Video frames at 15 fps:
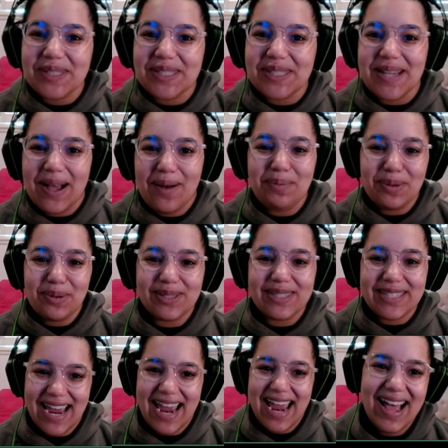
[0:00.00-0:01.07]
person who comes
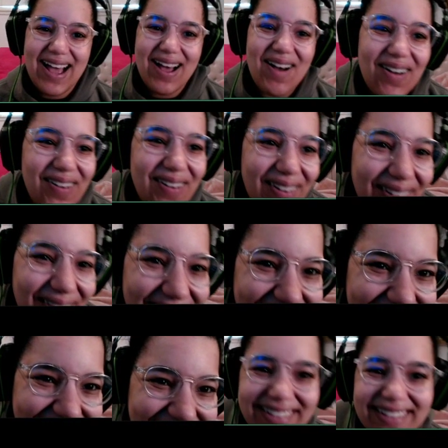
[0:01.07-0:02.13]
forward,
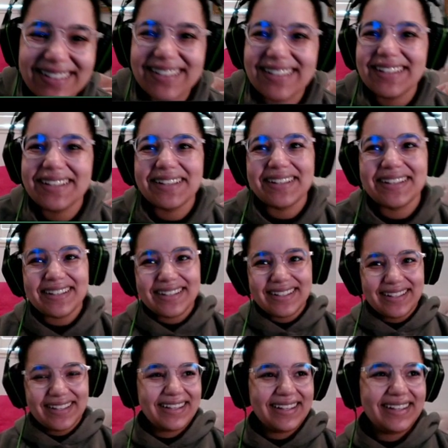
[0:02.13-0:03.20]
especially on
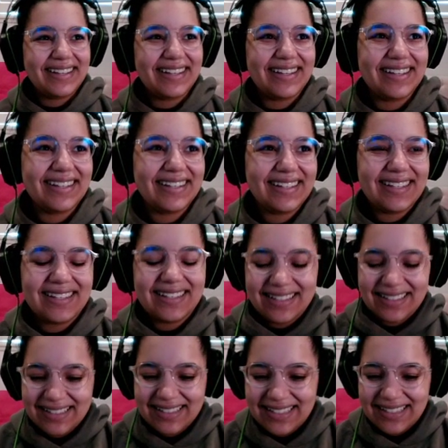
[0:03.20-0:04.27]
Weavers. He's like, you need
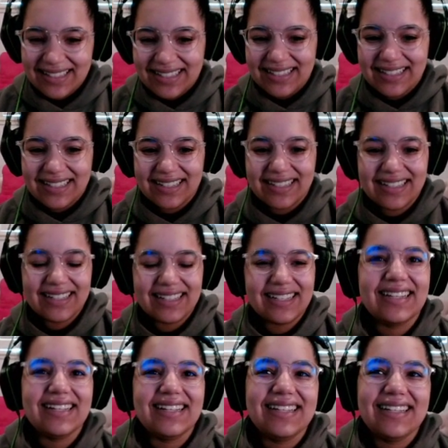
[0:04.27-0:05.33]
some help. And I'm
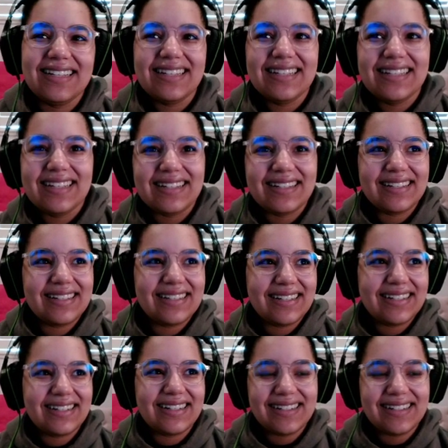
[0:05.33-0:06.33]
like, this is so